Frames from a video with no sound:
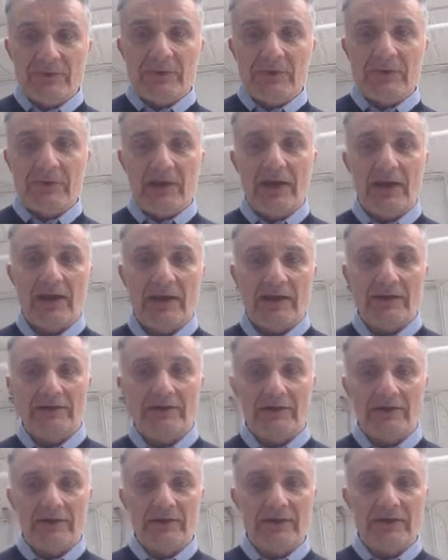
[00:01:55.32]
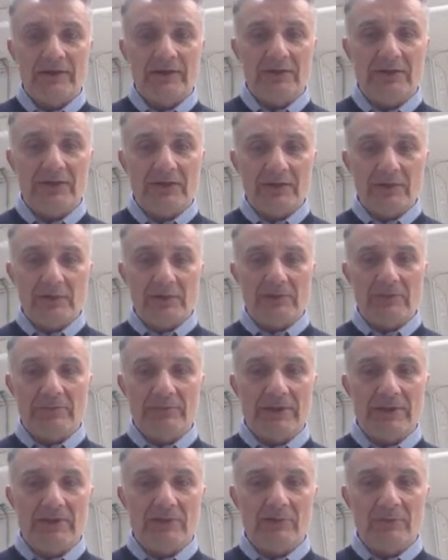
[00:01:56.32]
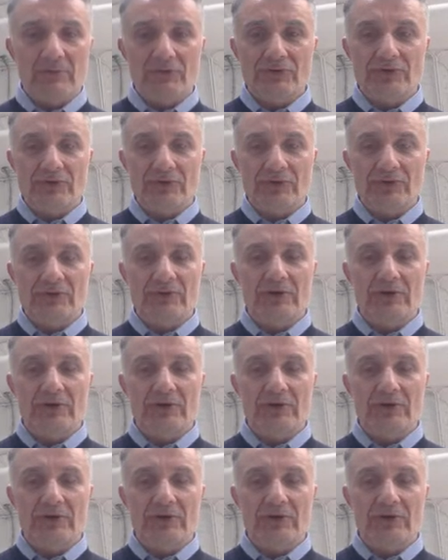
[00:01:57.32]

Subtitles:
and here will be an opportunity